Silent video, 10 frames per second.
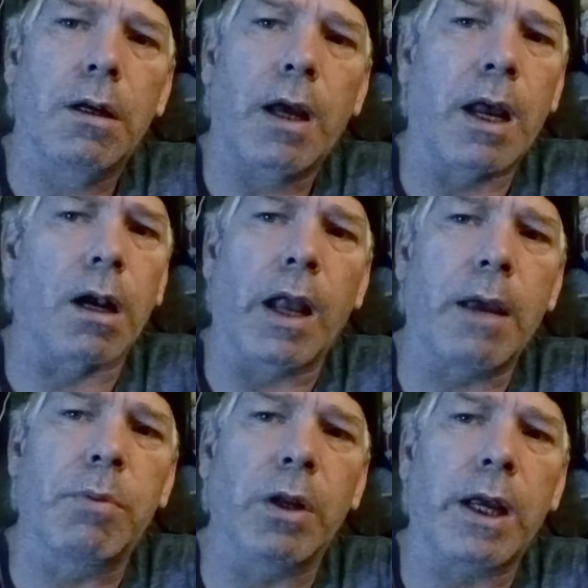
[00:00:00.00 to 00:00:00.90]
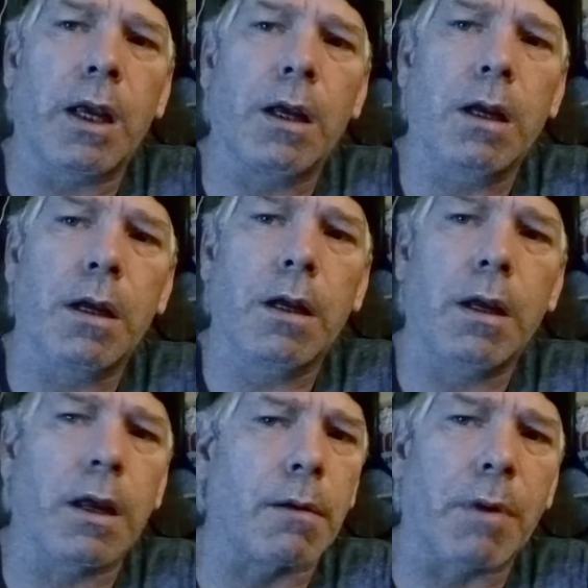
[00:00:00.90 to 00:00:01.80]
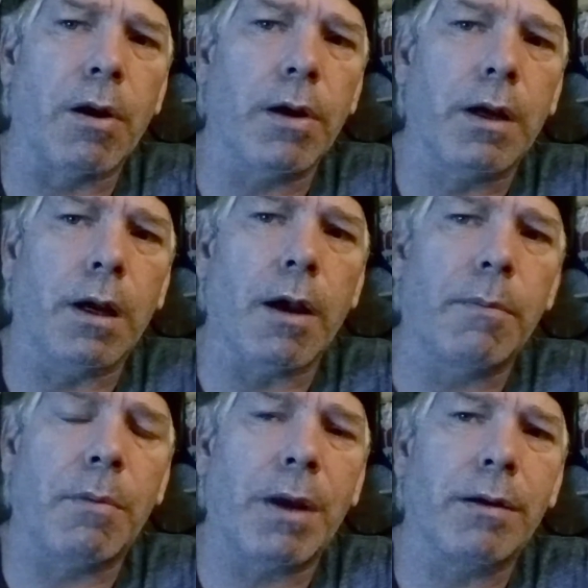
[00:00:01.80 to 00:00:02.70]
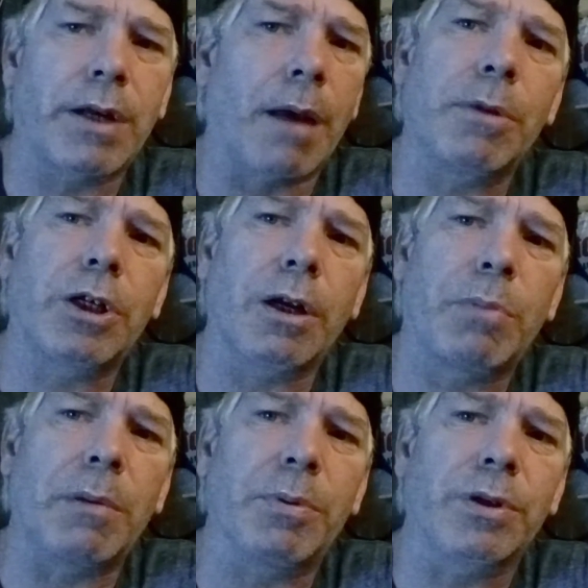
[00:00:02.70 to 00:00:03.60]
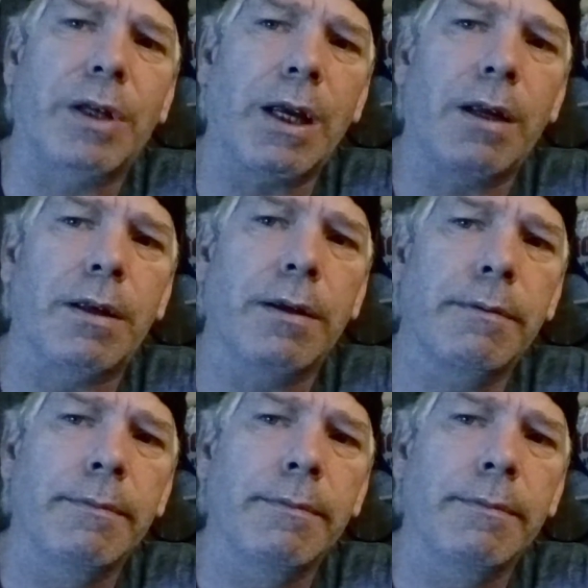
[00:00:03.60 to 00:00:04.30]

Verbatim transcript: and labeling in America, government man, damaging people's teeth.